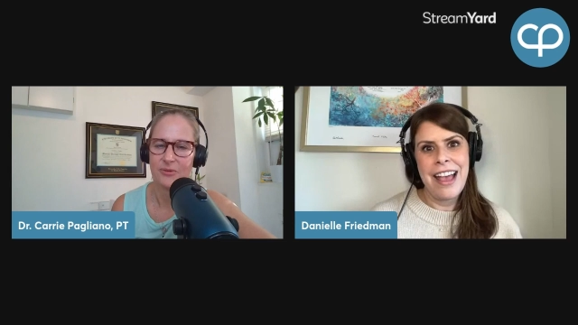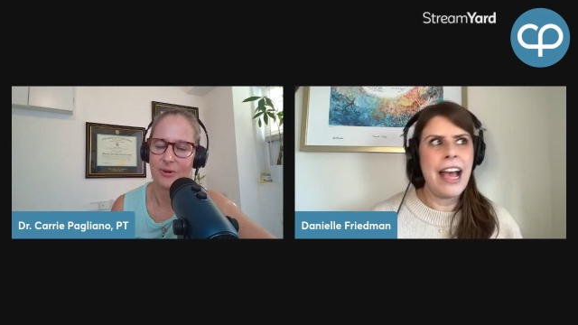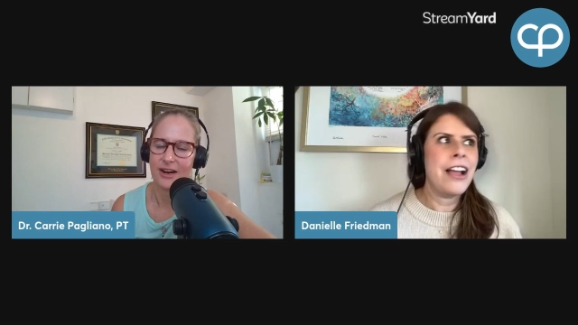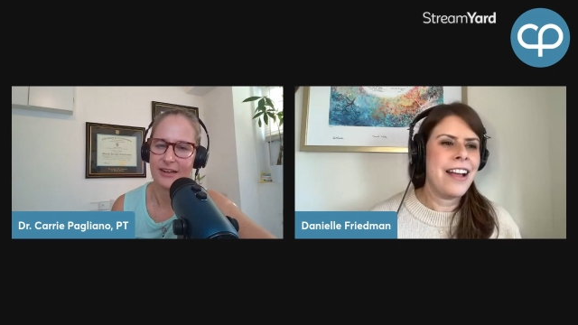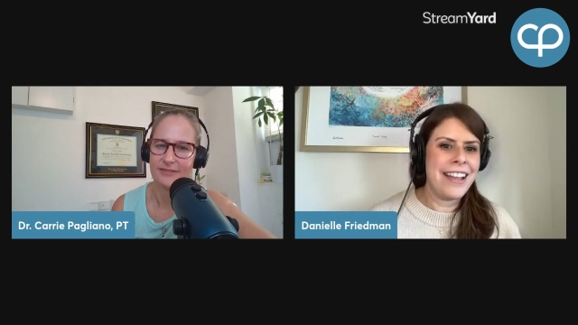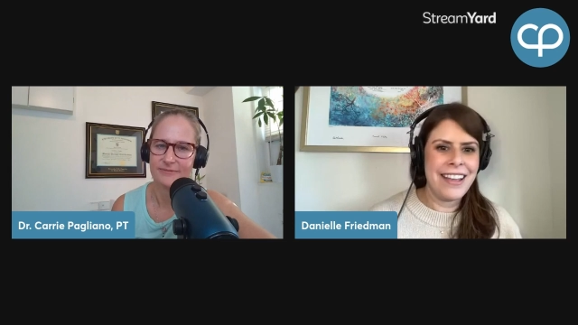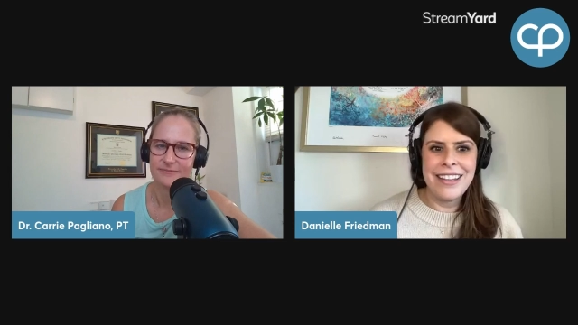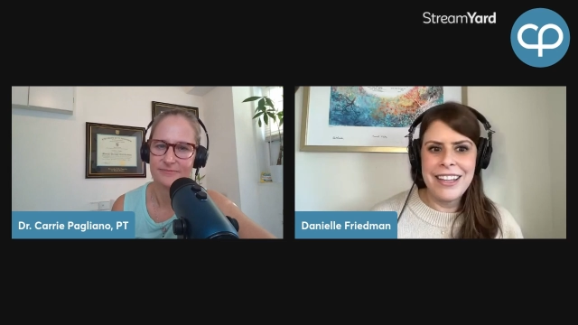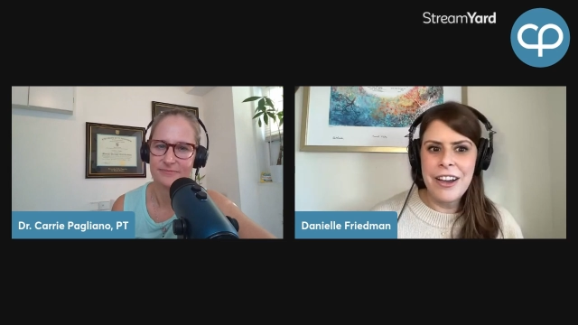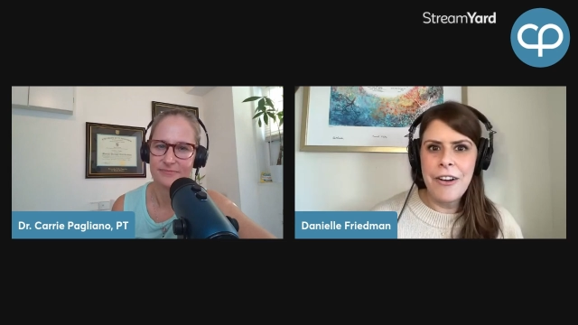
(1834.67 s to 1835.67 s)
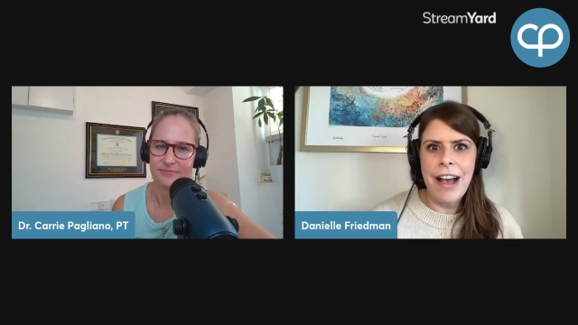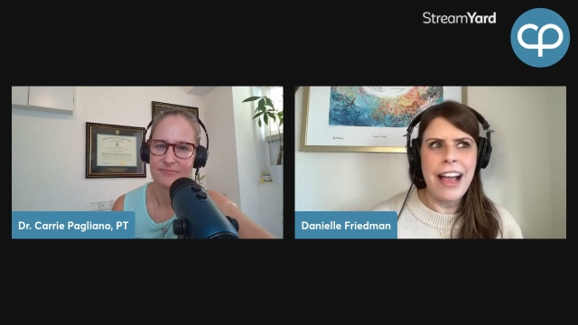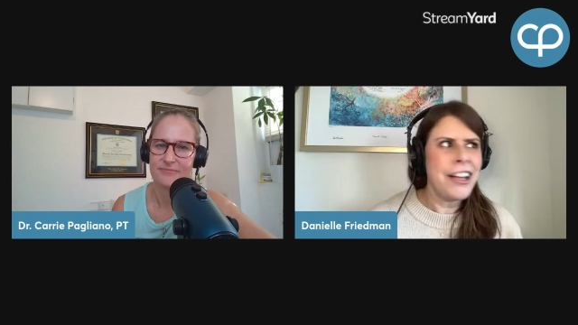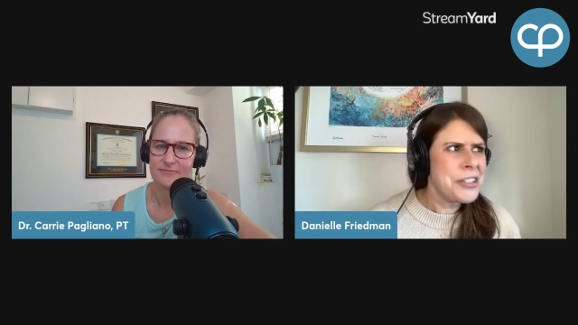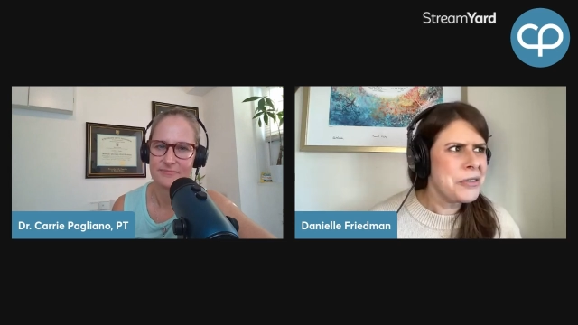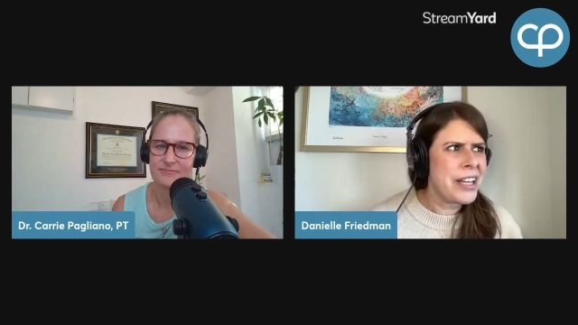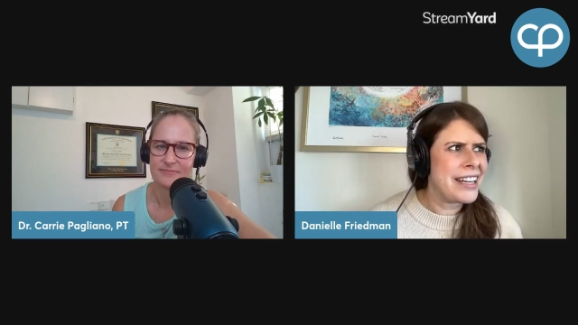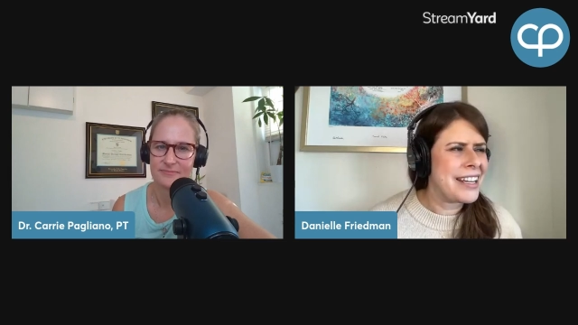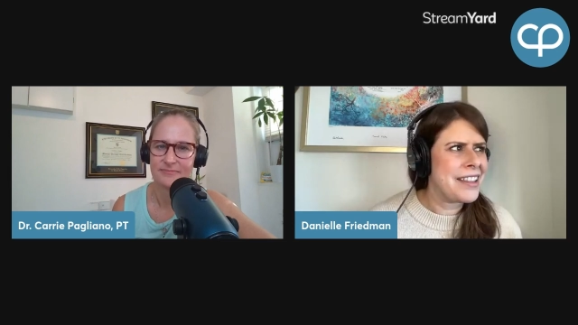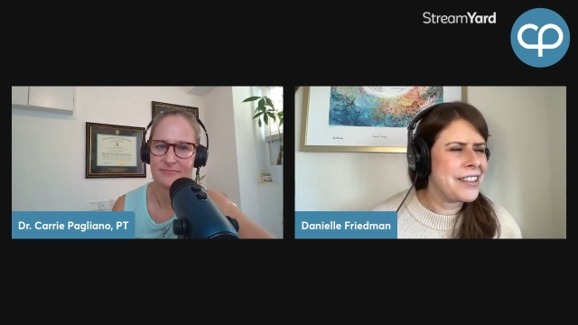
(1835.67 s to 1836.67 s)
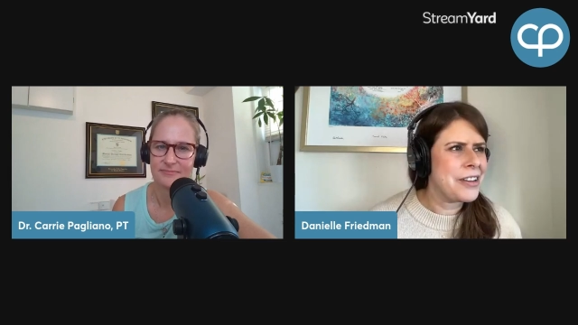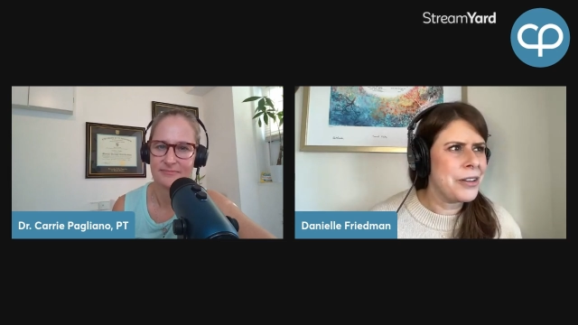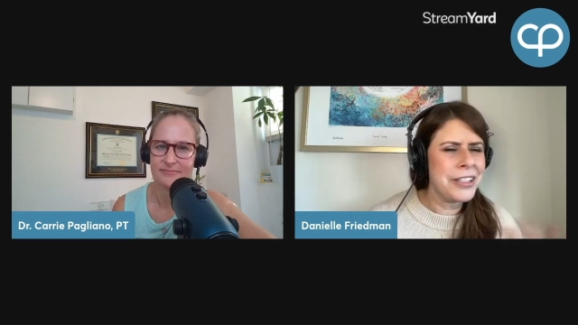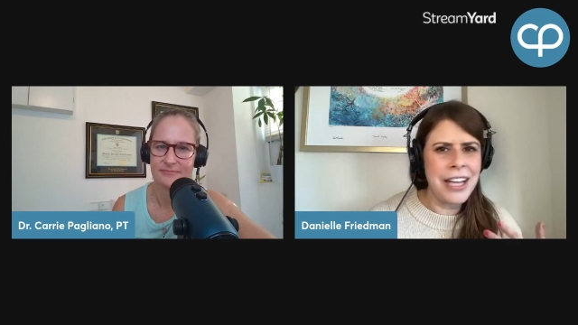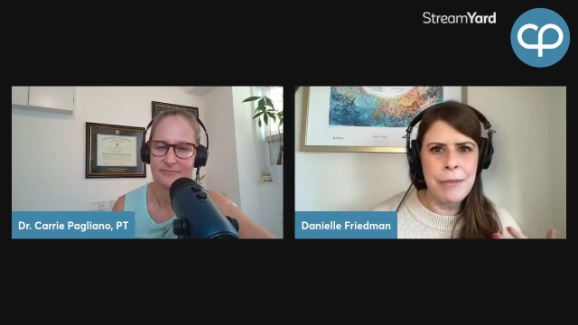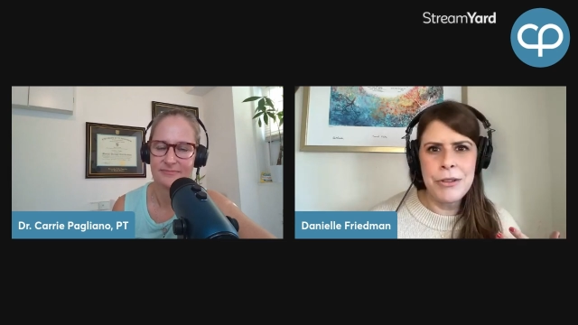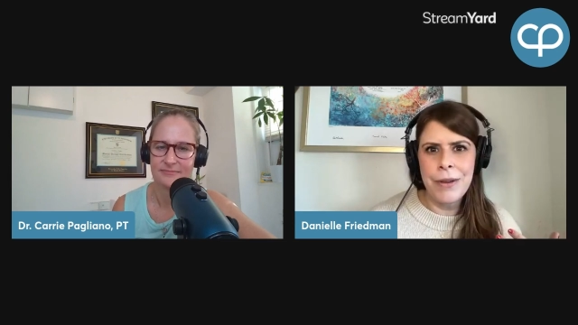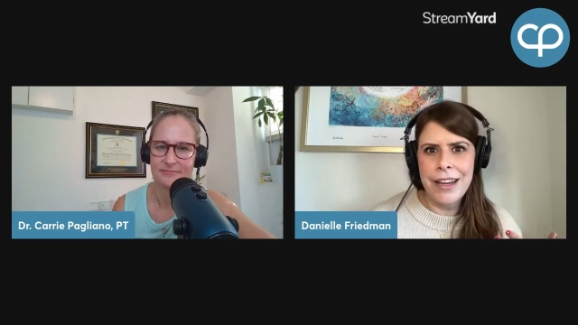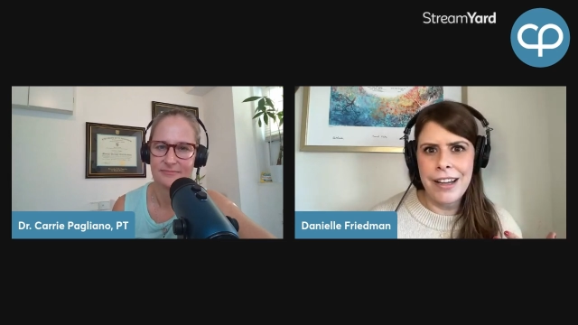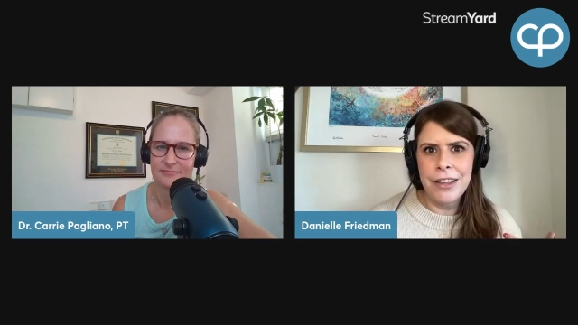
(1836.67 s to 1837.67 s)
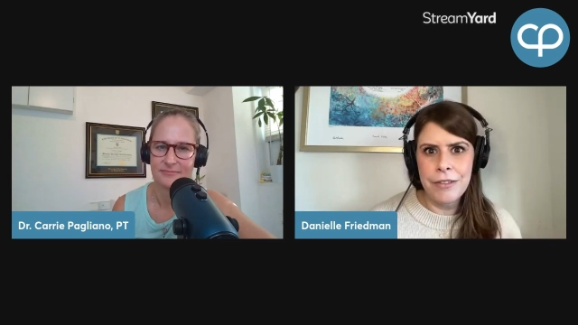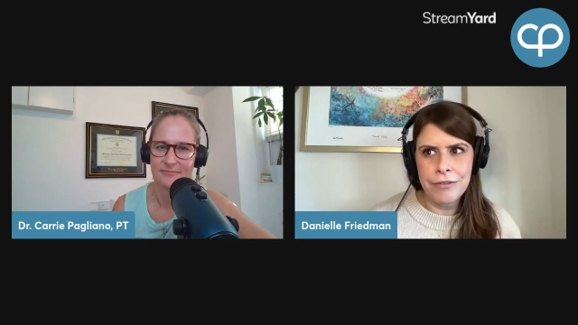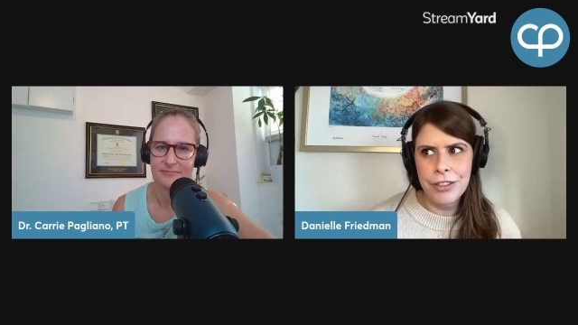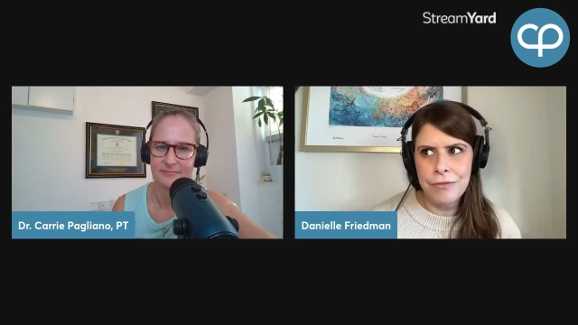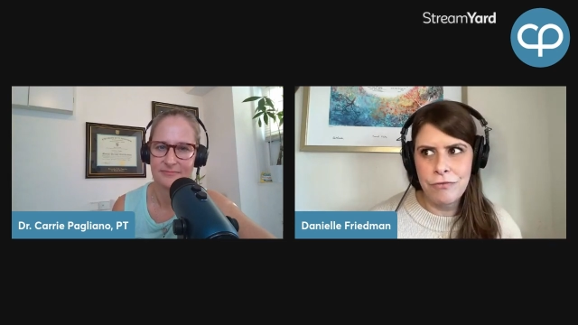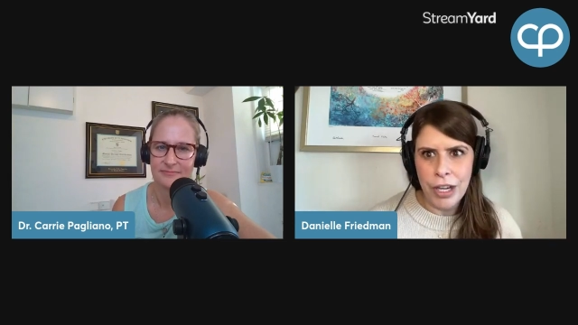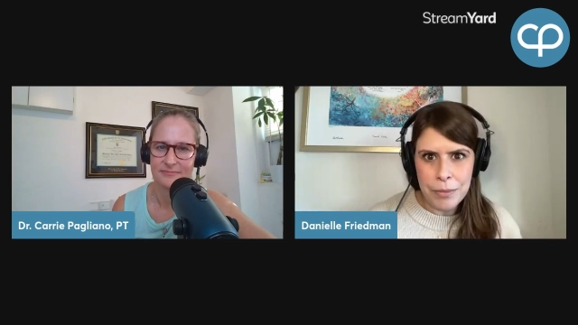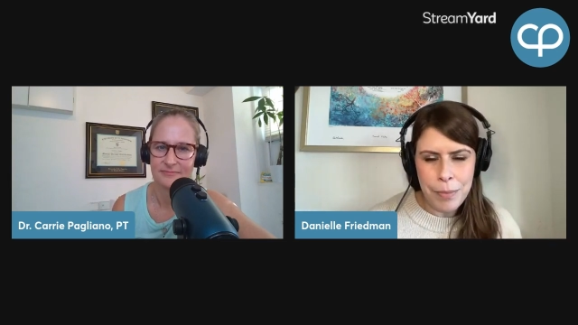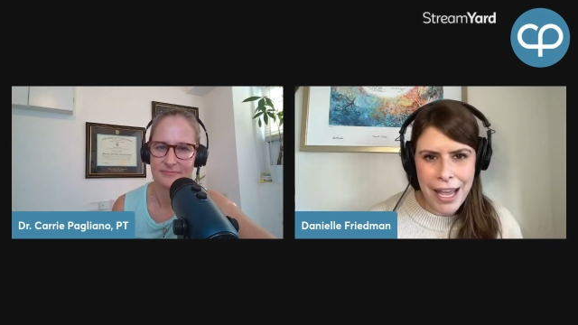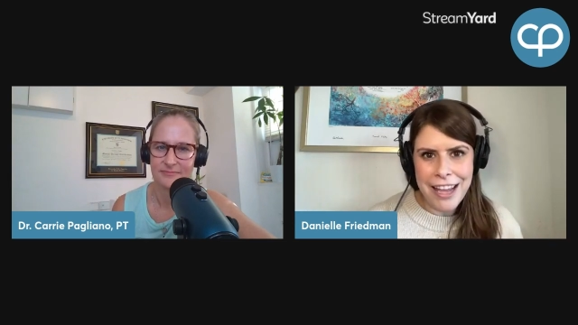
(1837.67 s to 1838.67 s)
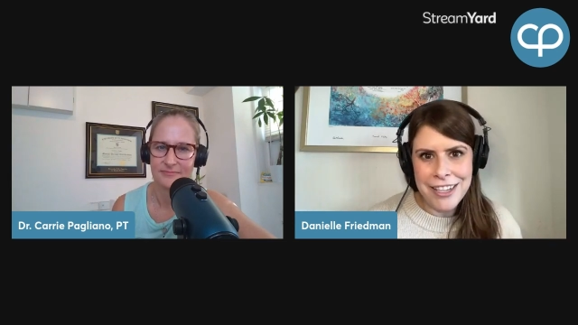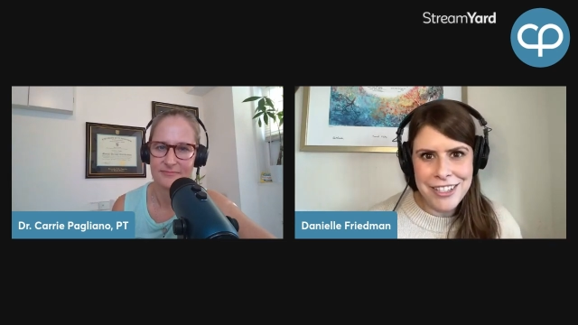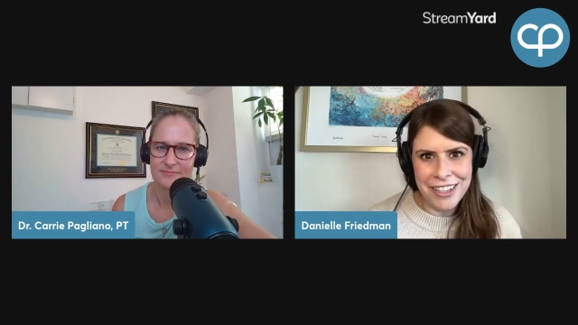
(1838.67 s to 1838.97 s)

Speaker 1: i right. you know i also like the new york times ran it on the front page